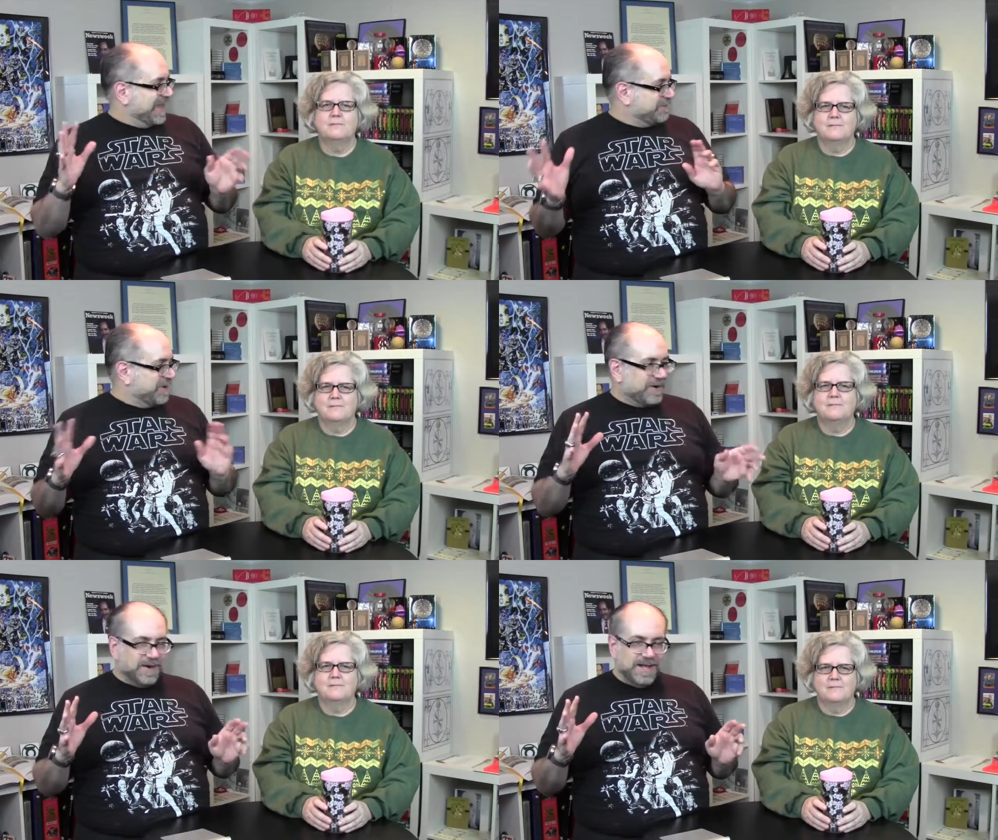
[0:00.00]
Speaker 1: in that
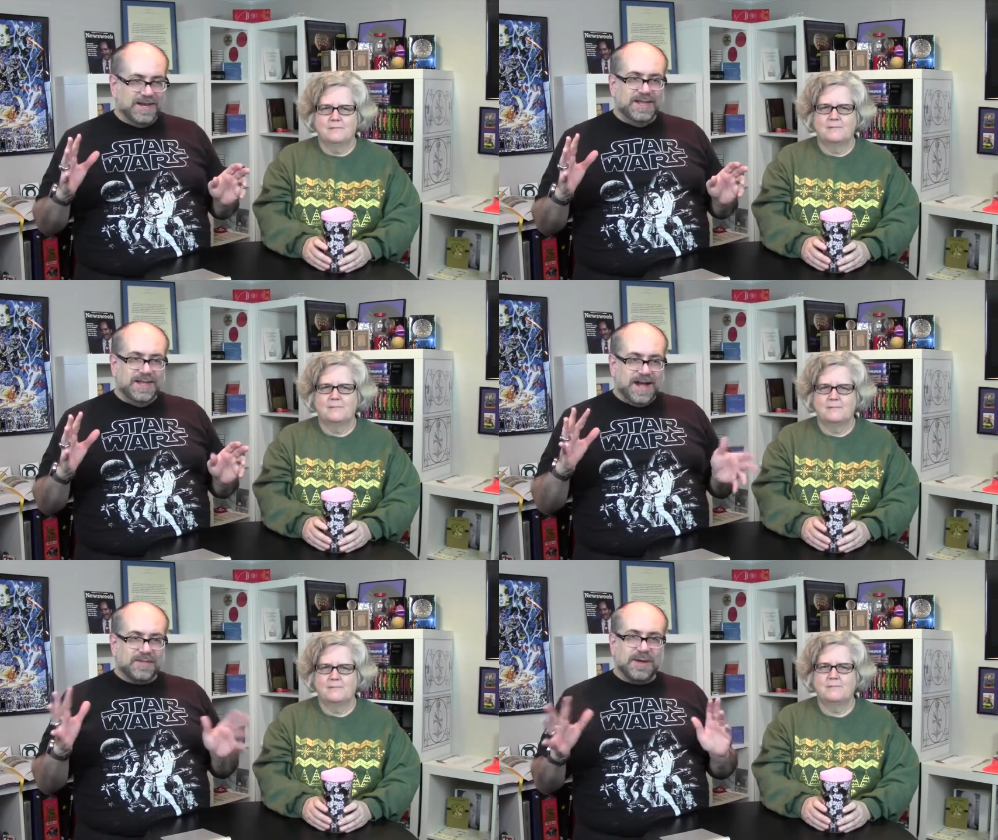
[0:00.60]
period,
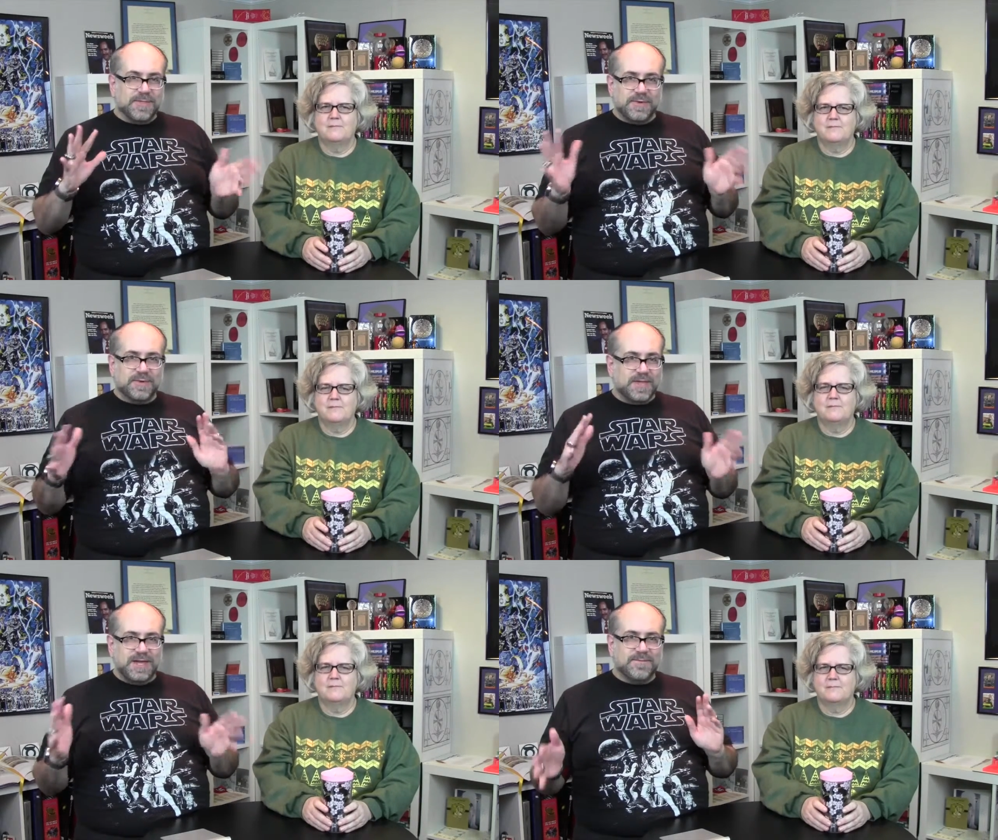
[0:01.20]
I was about
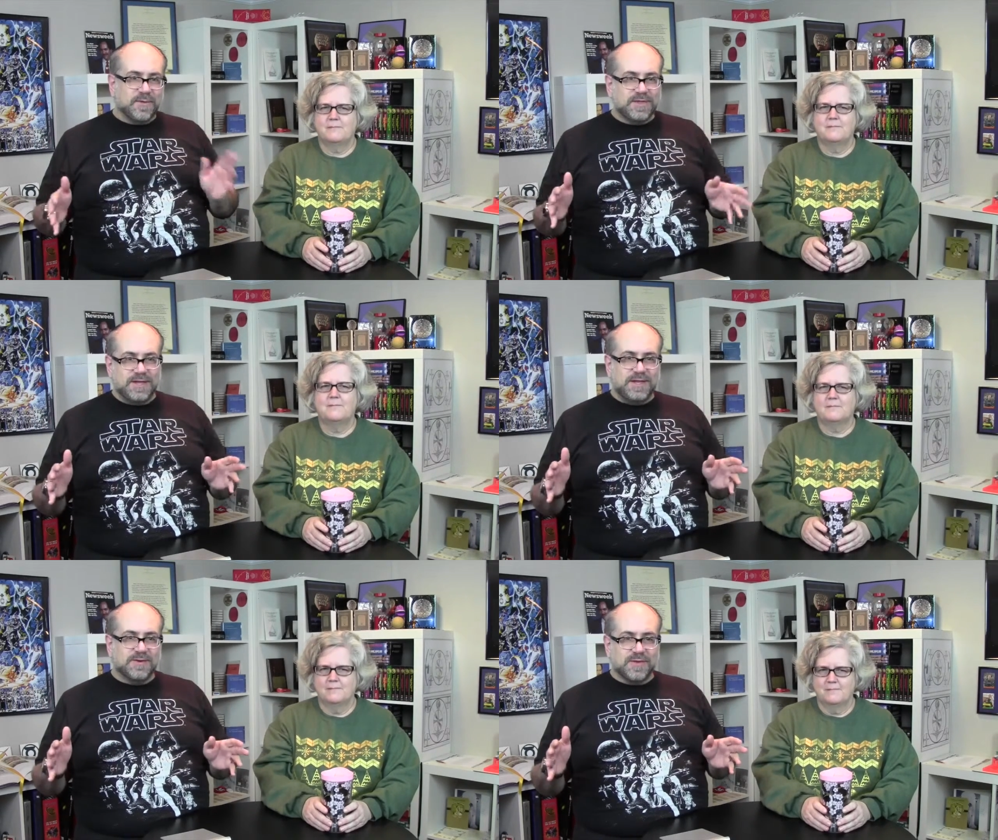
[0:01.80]
13,
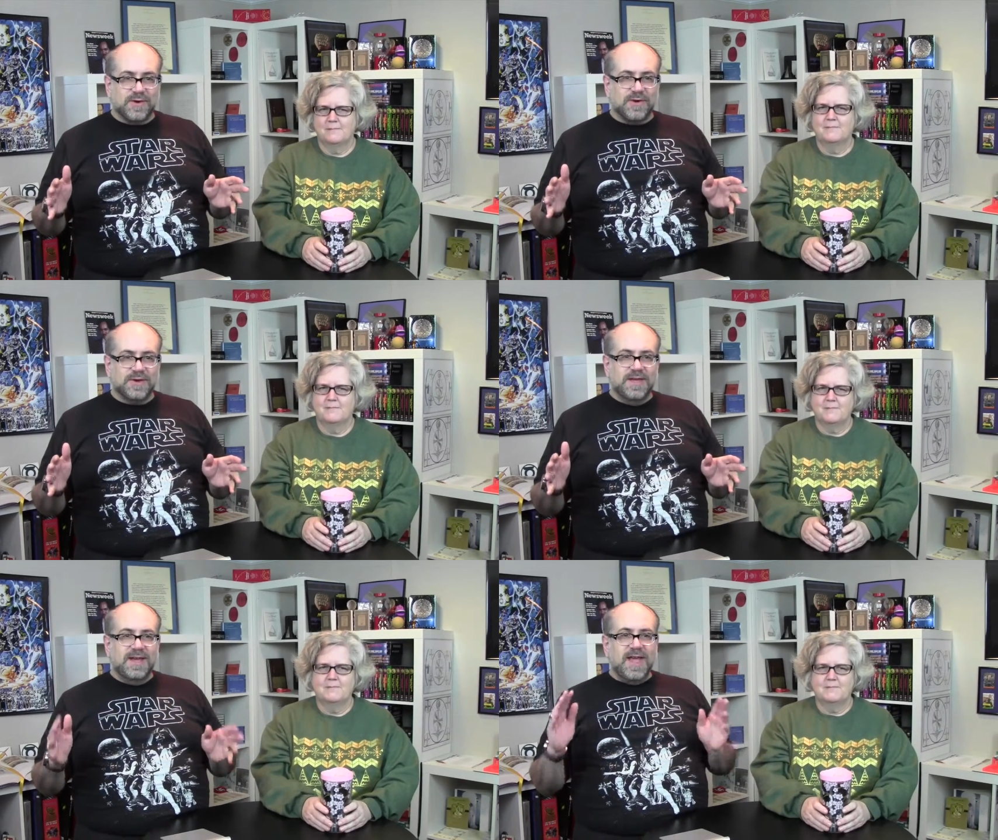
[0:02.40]
14 years
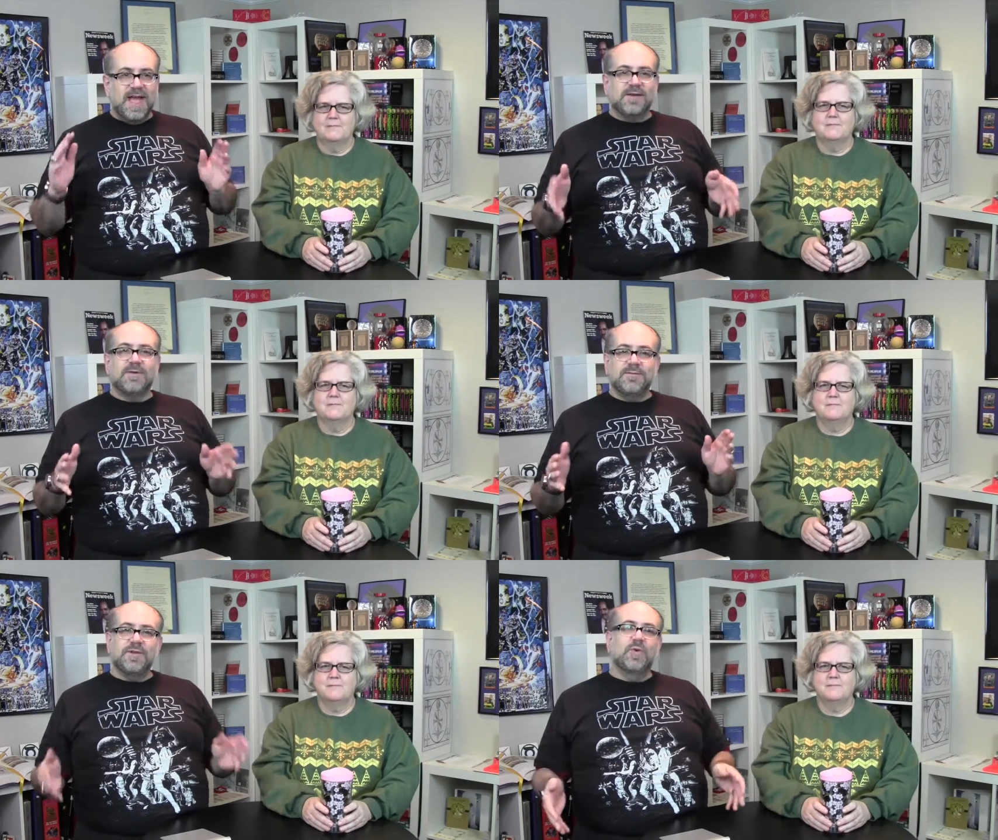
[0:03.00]
old.
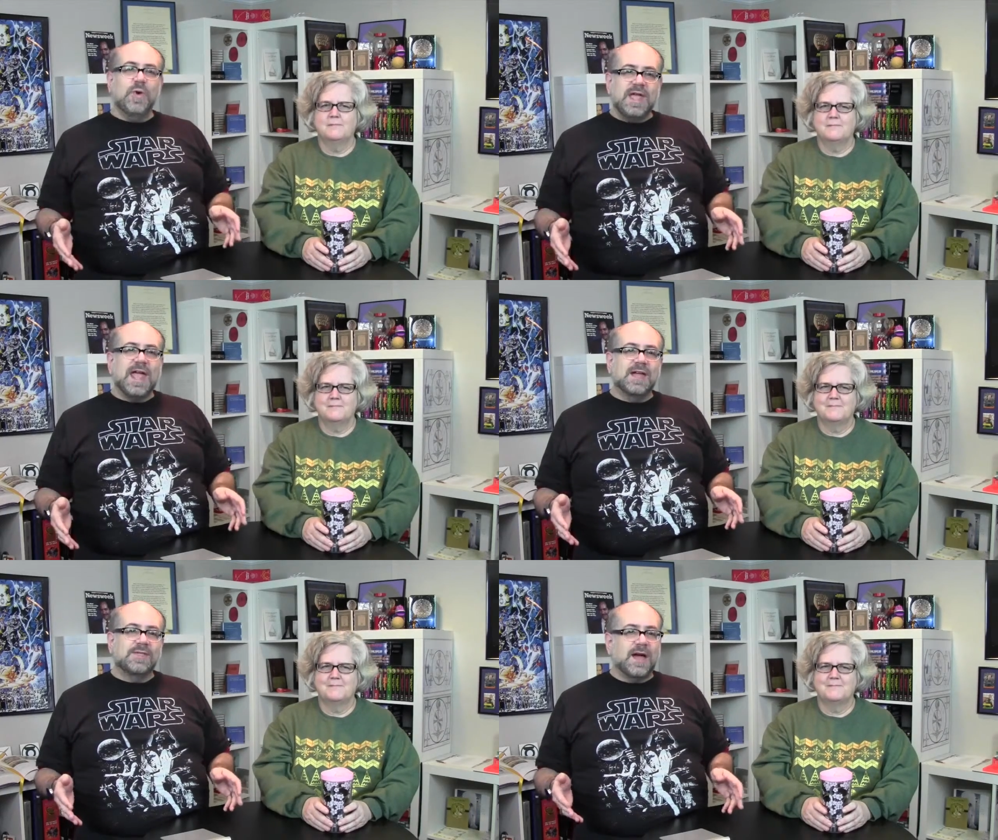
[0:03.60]
Every few
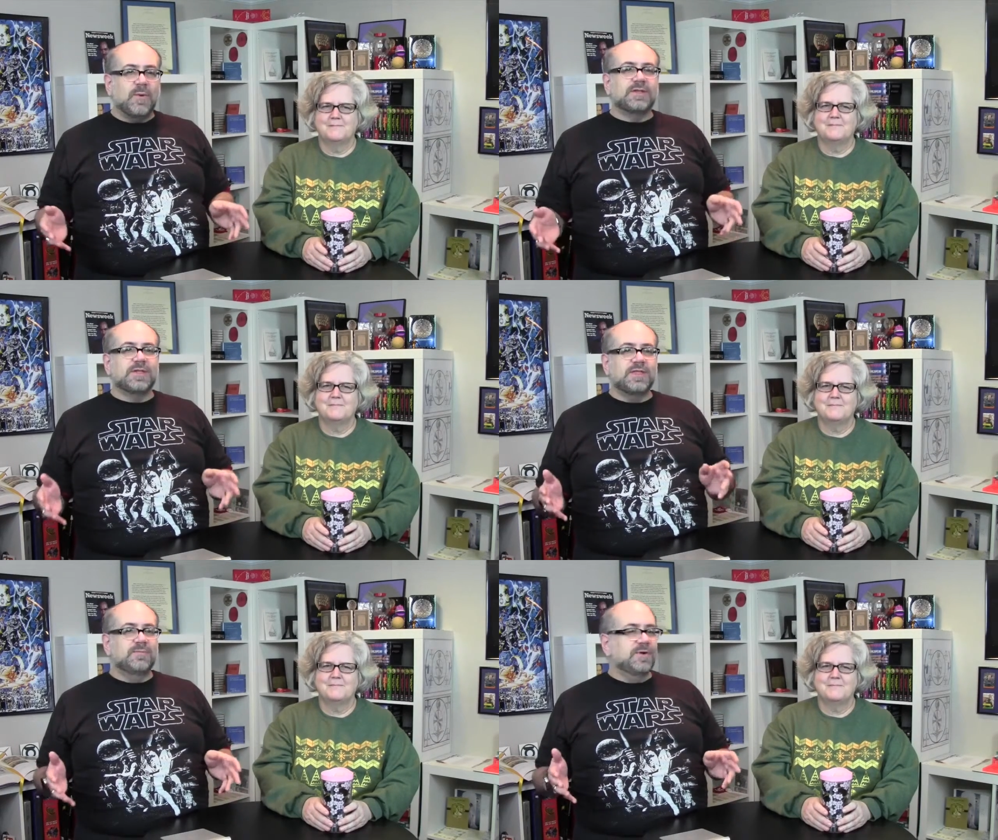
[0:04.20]
weekends, I went to
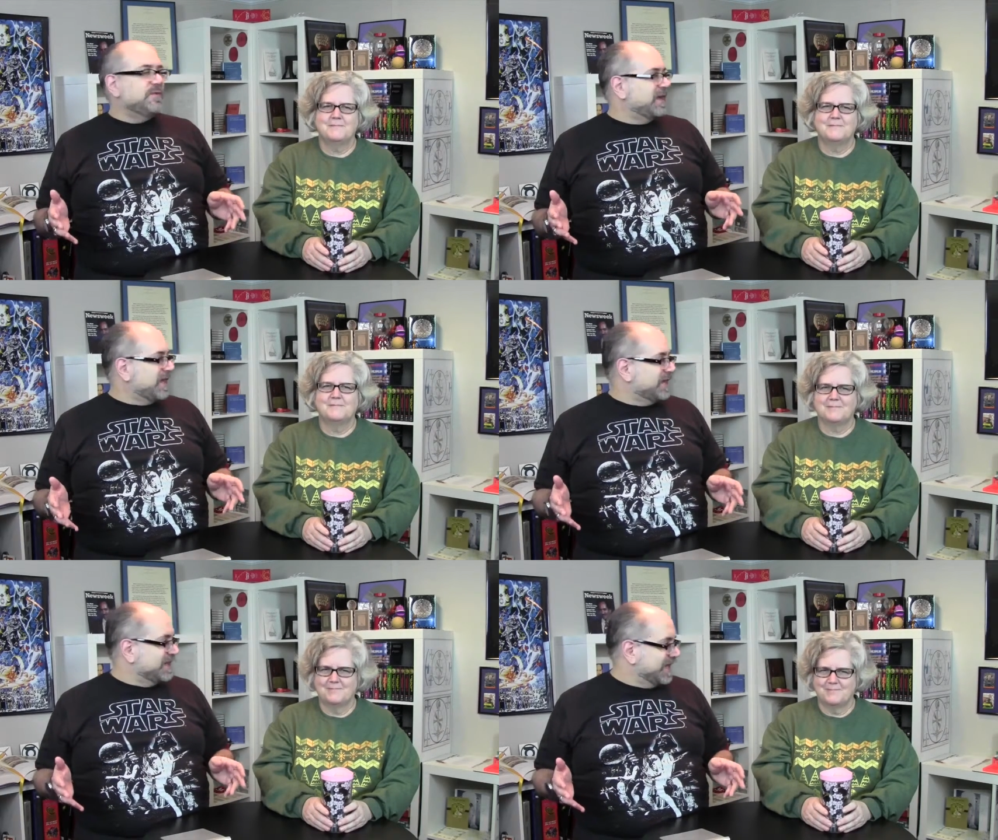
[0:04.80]
see the movie
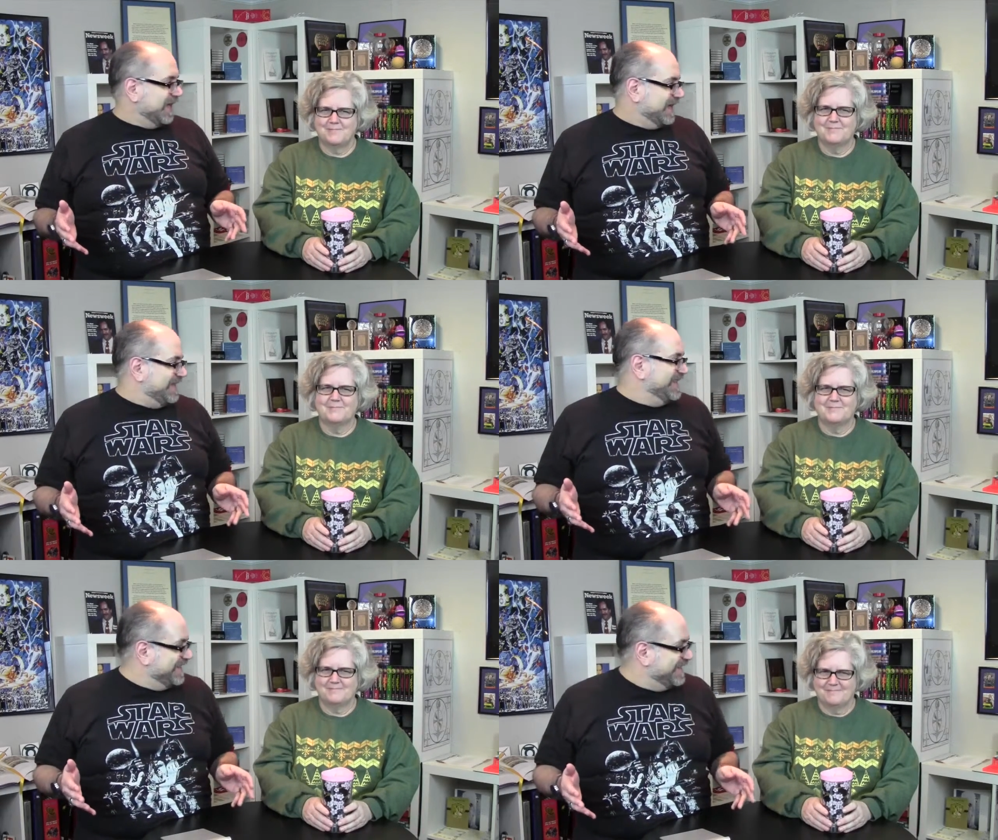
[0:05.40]
again and again.
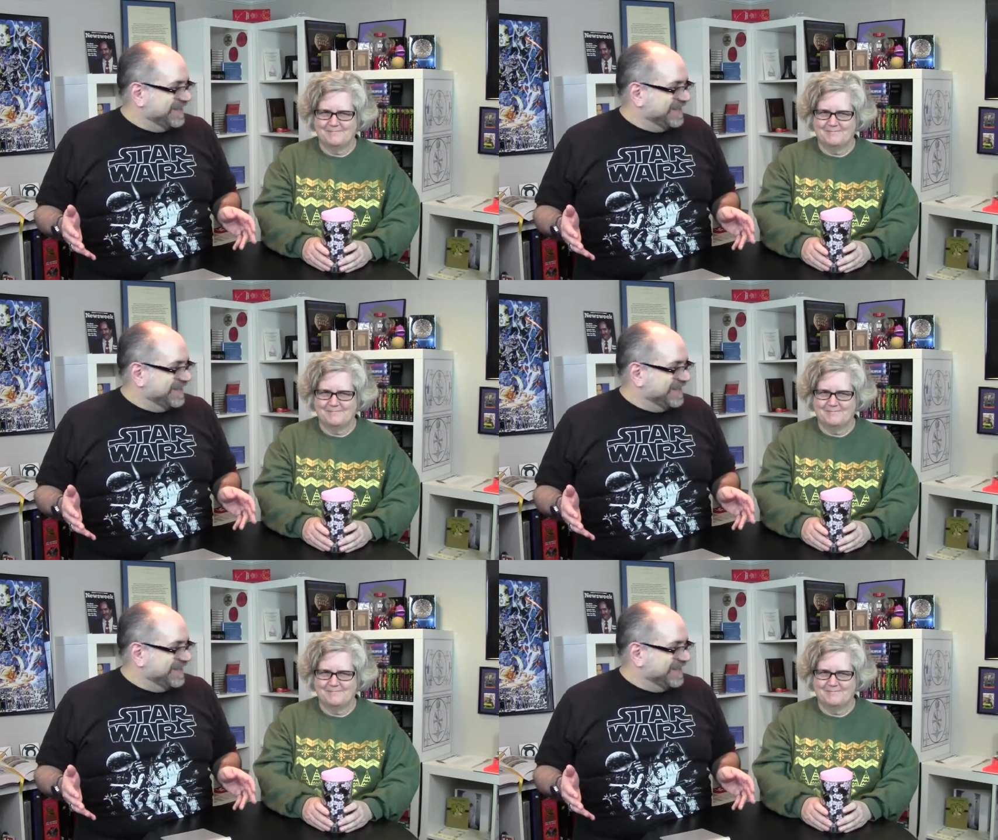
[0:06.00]
Mm